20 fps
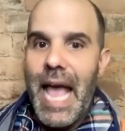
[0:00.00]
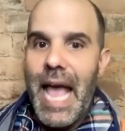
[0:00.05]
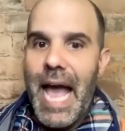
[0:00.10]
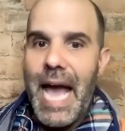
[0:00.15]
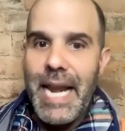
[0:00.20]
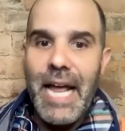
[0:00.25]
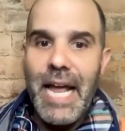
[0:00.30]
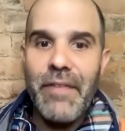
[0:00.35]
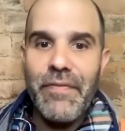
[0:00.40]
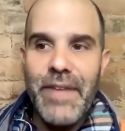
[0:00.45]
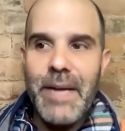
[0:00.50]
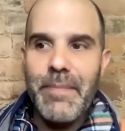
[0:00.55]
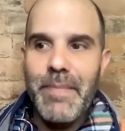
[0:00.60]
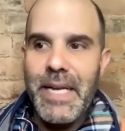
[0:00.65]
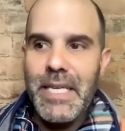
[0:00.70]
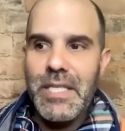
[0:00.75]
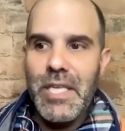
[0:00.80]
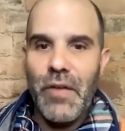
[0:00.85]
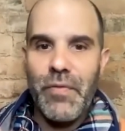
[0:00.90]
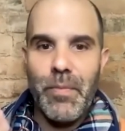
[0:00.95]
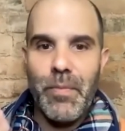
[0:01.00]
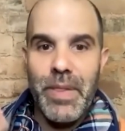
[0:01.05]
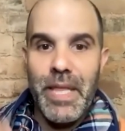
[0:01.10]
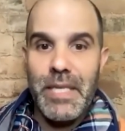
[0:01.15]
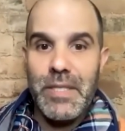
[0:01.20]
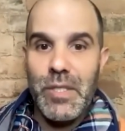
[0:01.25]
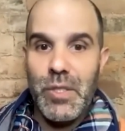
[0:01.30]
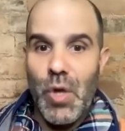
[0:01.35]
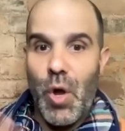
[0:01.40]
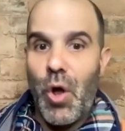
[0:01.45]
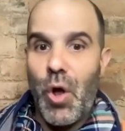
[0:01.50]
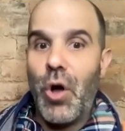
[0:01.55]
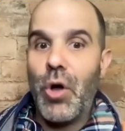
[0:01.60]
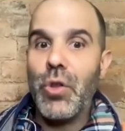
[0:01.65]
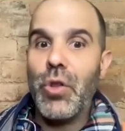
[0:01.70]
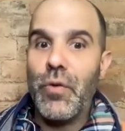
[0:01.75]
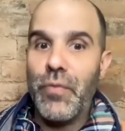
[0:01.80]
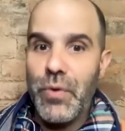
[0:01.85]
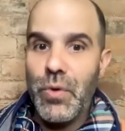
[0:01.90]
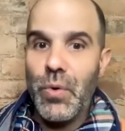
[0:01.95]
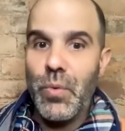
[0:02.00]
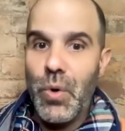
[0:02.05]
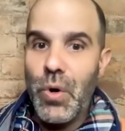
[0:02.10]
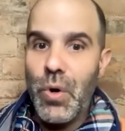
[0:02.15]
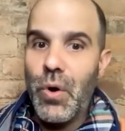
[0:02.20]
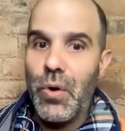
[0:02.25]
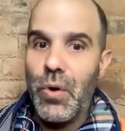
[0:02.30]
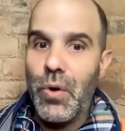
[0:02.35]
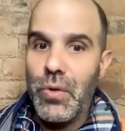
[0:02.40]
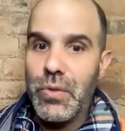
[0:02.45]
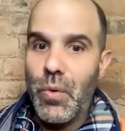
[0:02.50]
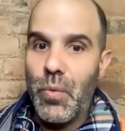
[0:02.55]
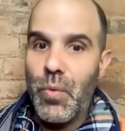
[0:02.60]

and i find myself in places all over the world